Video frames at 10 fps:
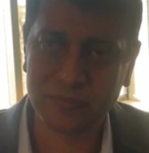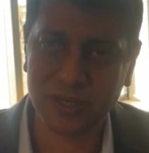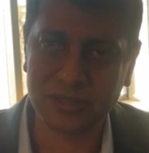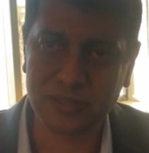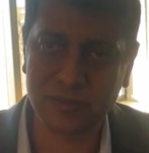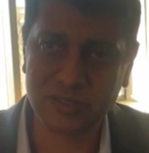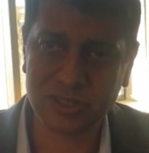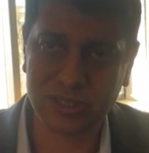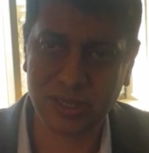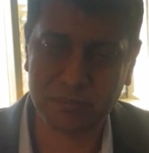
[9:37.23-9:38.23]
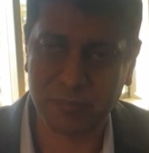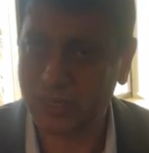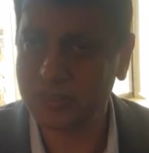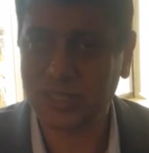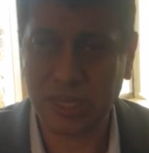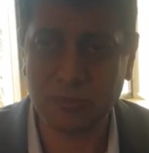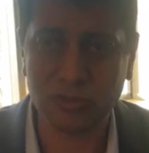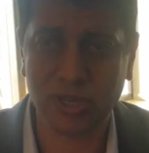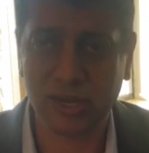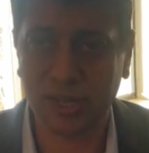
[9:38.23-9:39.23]
intervention, and by the time you
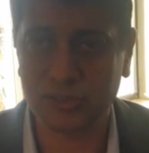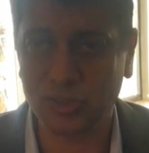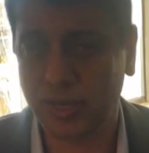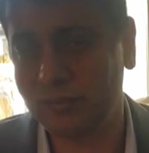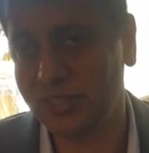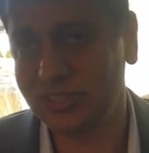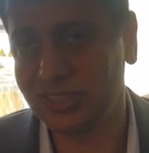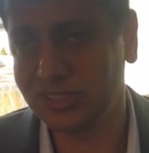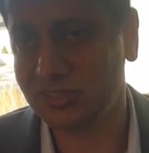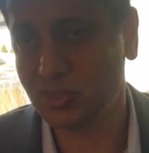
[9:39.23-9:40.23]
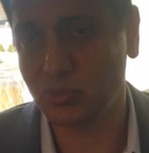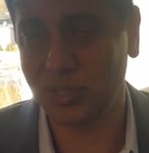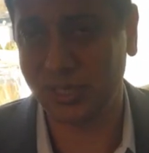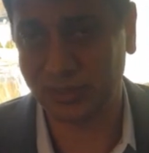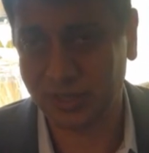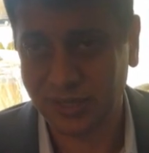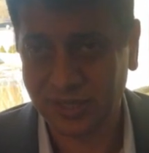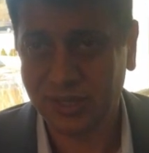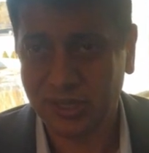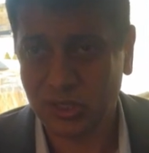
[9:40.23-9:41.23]
realize you have the disease, it's too late.
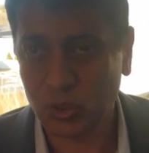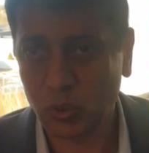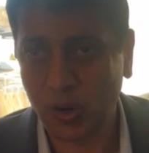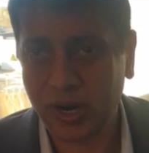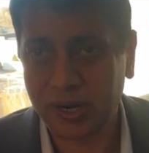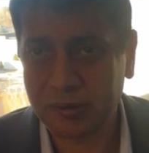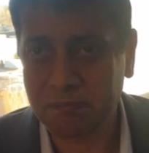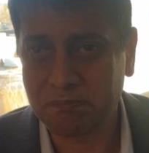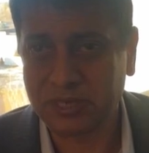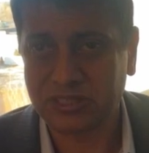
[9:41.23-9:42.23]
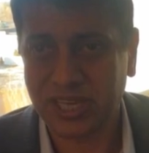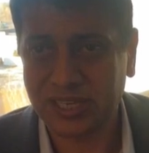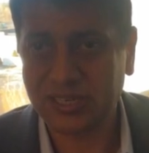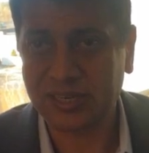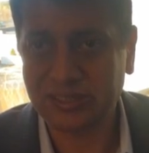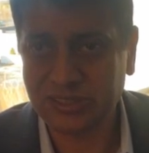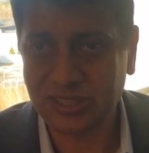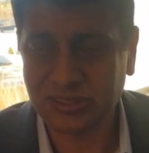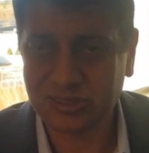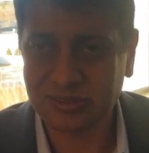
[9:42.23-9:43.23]
You are maintaining that
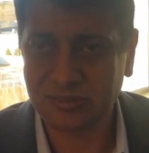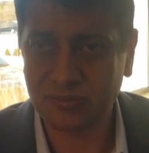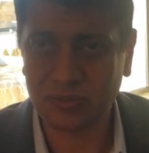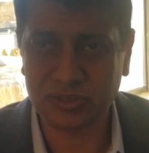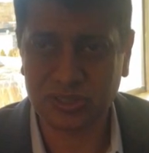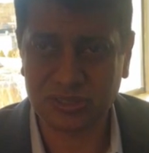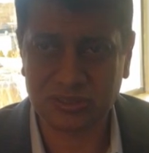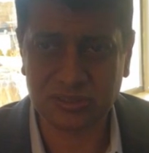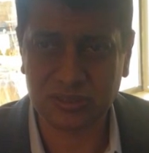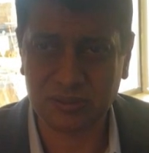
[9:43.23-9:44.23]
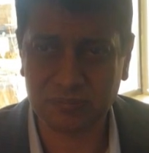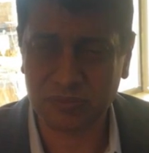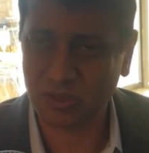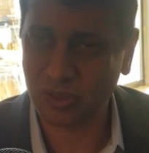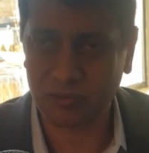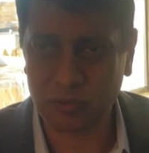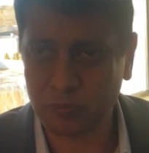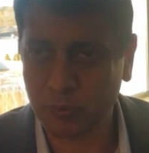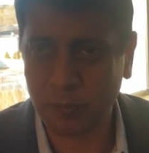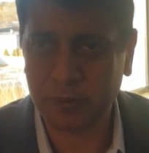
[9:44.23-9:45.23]
disease, which is you have to
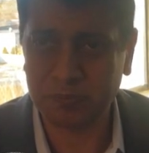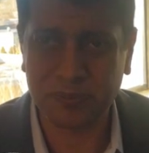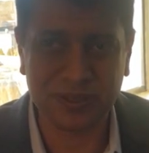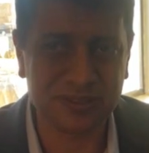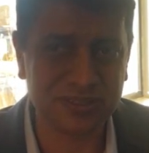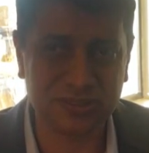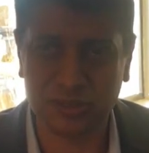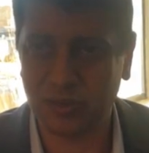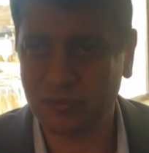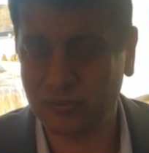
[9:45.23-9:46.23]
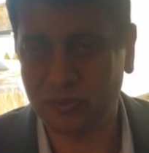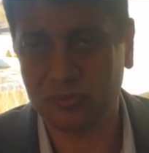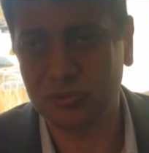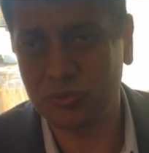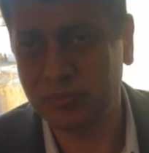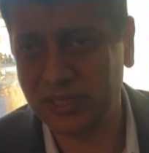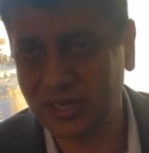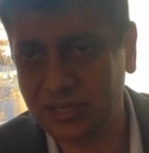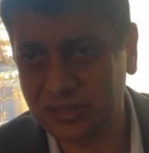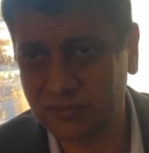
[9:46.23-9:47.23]
pop in pills, you have to do medical
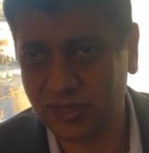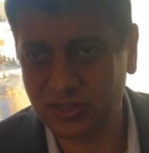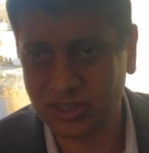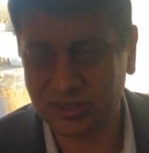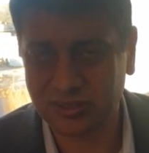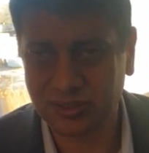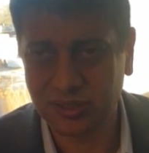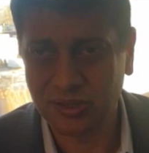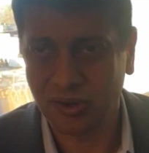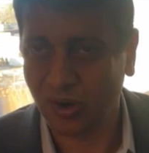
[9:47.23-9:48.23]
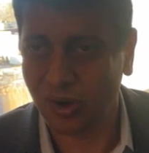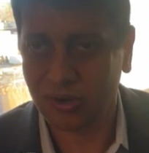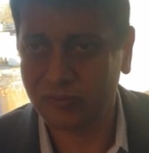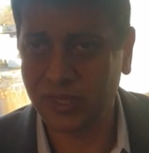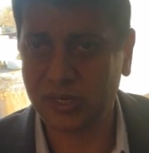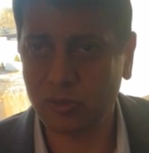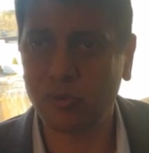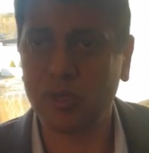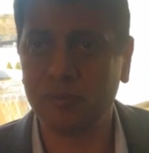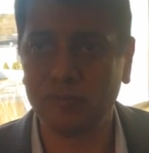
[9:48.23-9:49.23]
intervention. All of that you could
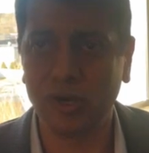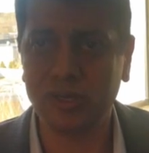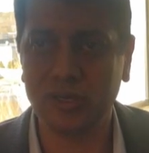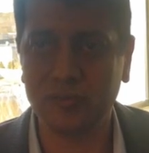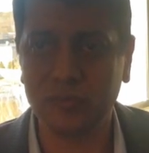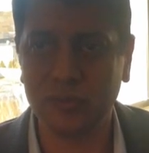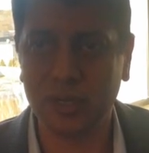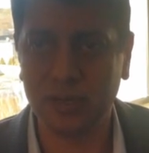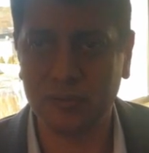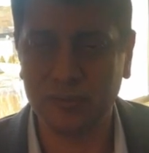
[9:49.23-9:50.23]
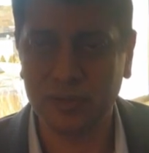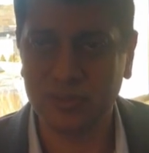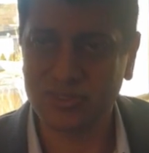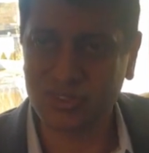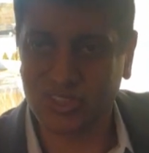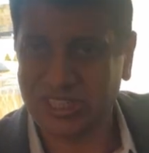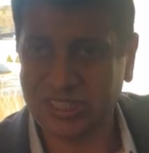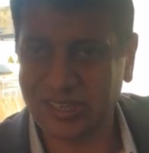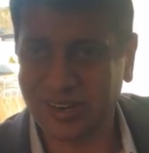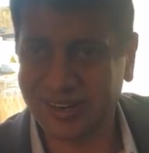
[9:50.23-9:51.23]
have avoided if you would have screened
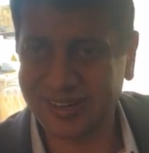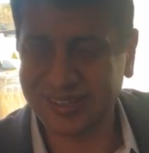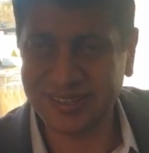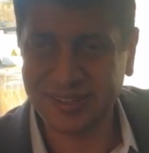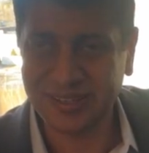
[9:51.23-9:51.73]
it early,